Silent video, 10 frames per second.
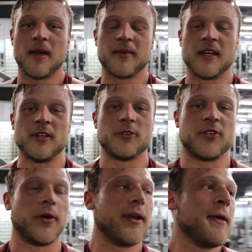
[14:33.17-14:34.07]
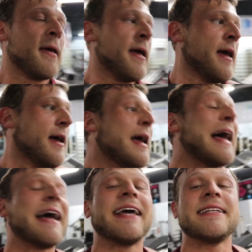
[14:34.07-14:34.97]
getting used to it.
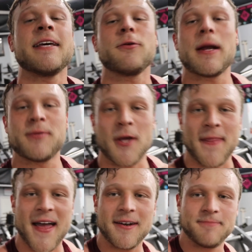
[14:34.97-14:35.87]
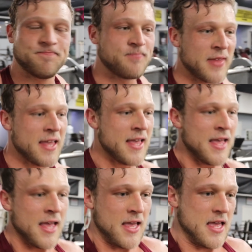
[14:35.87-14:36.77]
I hit 10 reps on that,
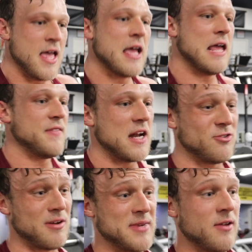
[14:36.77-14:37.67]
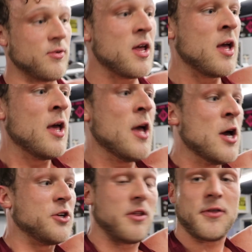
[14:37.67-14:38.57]
and then I dropped down
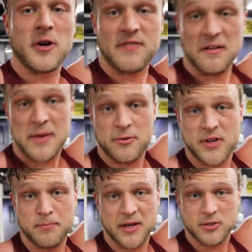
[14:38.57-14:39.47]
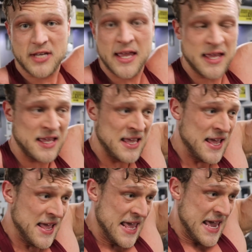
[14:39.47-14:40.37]
to the 35-pound dumbbells.
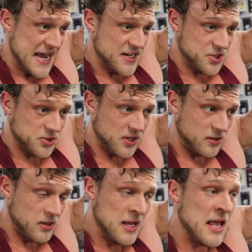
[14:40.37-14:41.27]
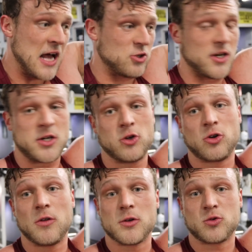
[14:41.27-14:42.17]
And as you saw, I tried to
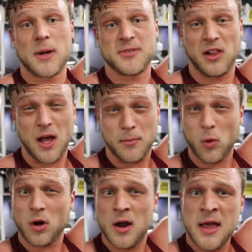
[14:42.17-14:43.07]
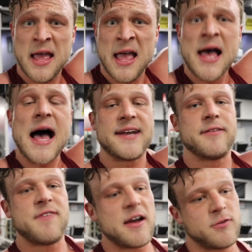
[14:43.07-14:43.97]
control those reps a lot more. I
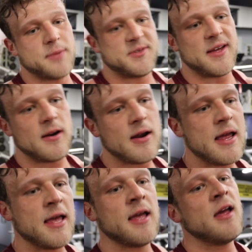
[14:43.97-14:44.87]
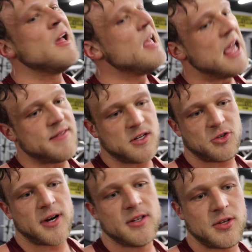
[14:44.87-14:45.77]
did 5 reps there, and then
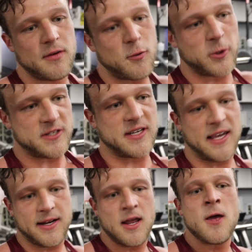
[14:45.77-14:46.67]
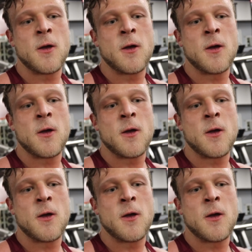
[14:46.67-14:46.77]
straight into the 40s again